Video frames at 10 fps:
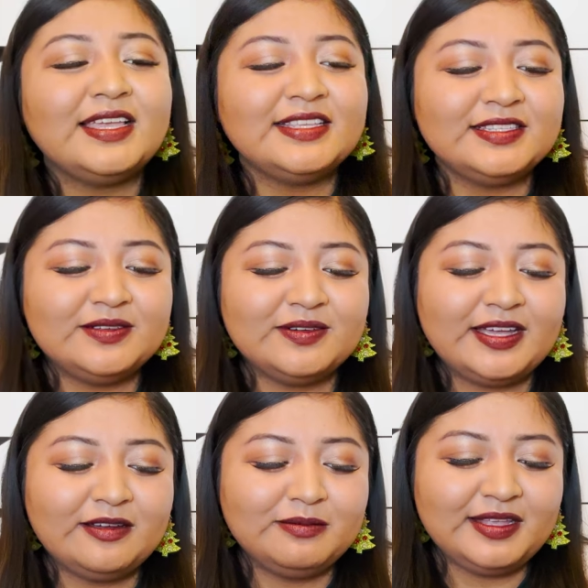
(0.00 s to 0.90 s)
and so
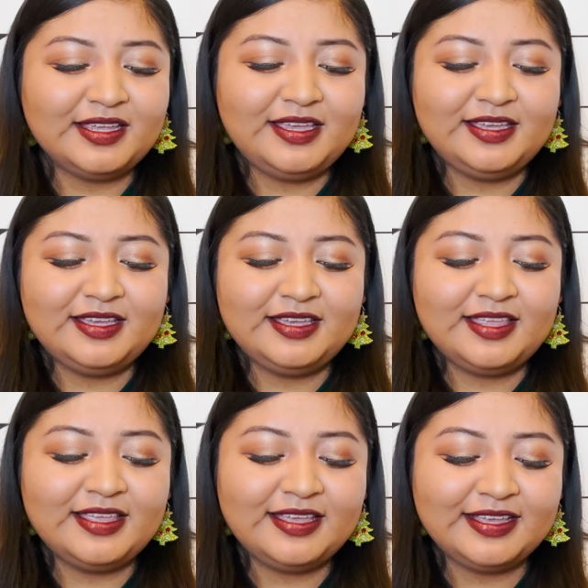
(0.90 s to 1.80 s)
I hope that he
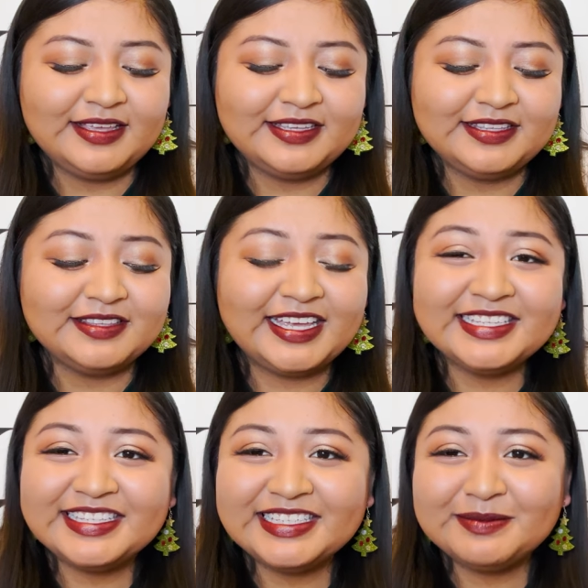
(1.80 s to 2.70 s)

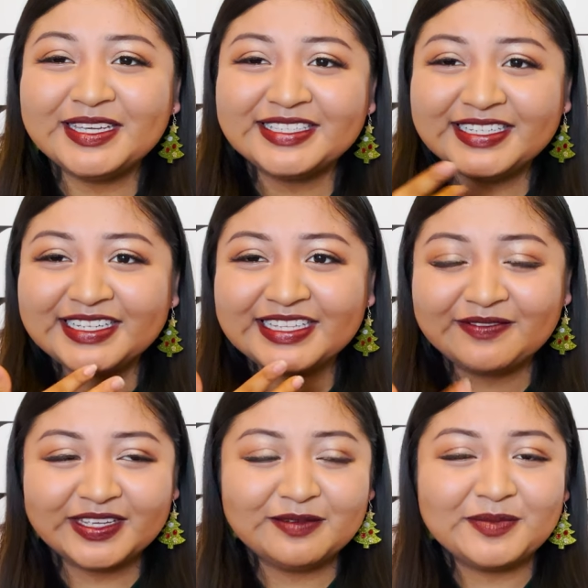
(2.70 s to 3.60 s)
likes this because he does
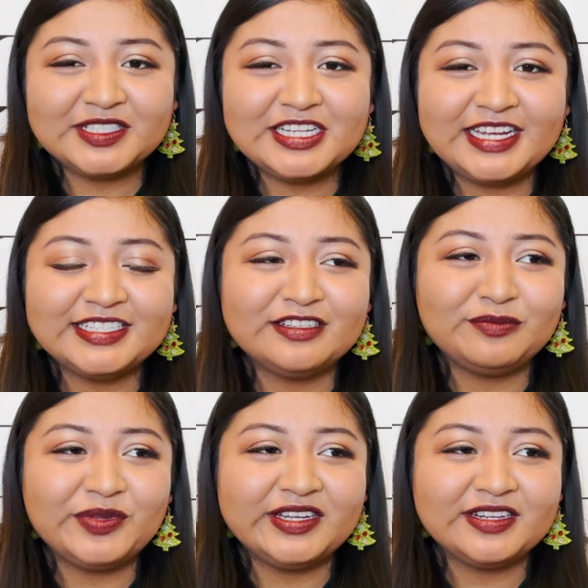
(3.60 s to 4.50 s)
have like a mustache and a
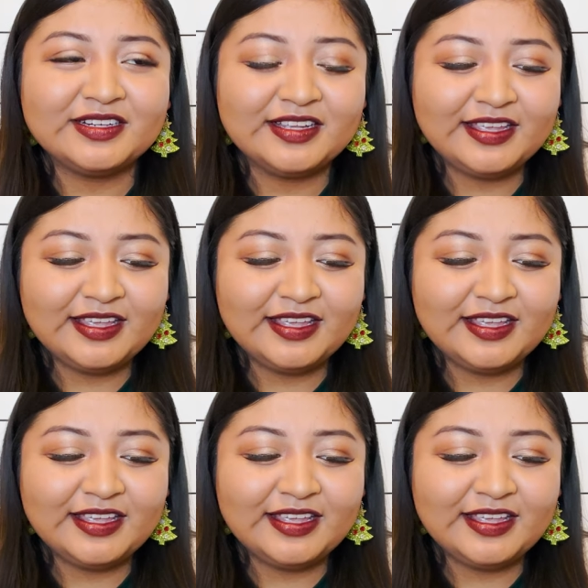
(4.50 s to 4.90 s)
beard